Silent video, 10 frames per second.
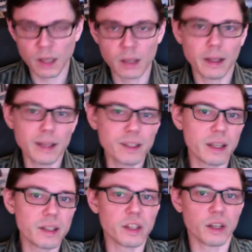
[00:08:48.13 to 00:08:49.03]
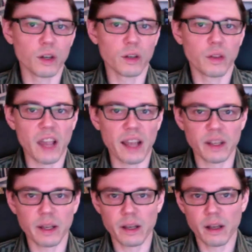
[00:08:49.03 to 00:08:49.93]
Let's consider the
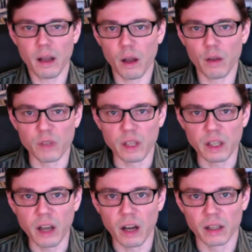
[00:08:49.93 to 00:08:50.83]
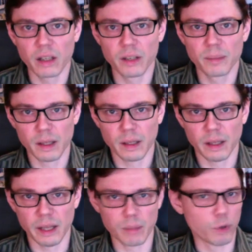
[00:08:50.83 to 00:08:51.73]
idea of gunk.
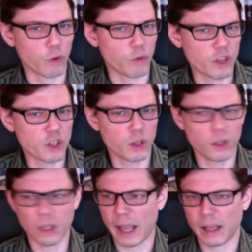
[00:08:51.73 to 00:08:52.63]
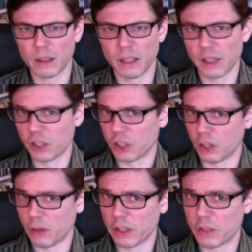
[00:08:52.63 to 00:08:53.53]
In professional, analytic,
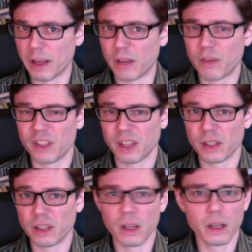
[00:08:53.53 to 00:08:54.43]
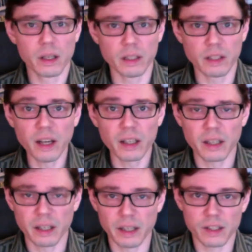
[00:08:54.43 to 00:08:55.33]
serious metaphysics,
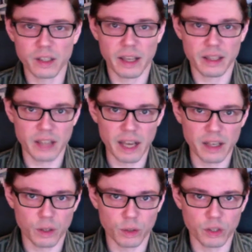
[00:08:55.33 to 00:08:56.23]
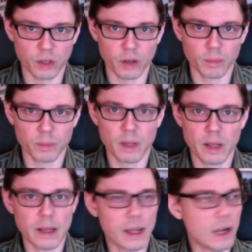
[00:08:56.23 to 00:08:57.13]
gunk is a technical term.
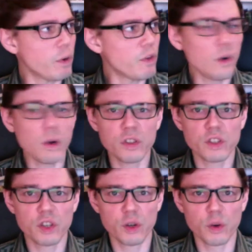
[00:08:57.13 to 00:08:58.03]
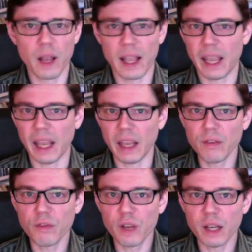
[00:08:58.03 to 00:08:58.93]
It refers to
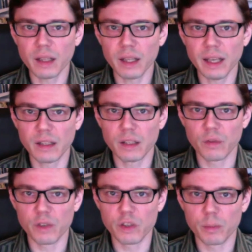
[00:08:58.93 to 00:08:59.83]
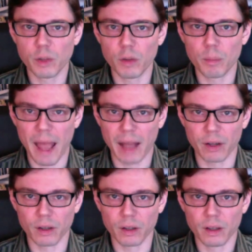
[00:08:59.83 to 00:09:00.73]
infinitely divisible
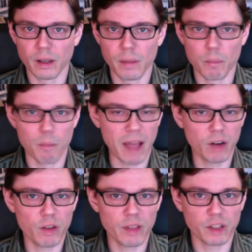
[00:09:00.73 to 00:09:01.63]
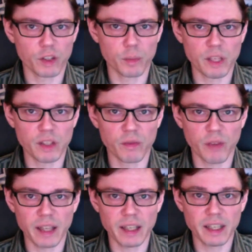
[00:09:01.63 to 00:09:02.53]
matter, matter that could be
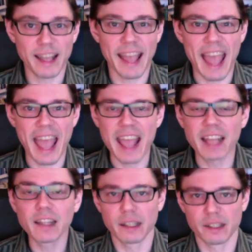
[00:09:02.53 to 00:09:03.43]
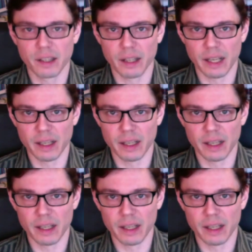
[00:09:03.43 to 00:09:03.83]
divided endlessly.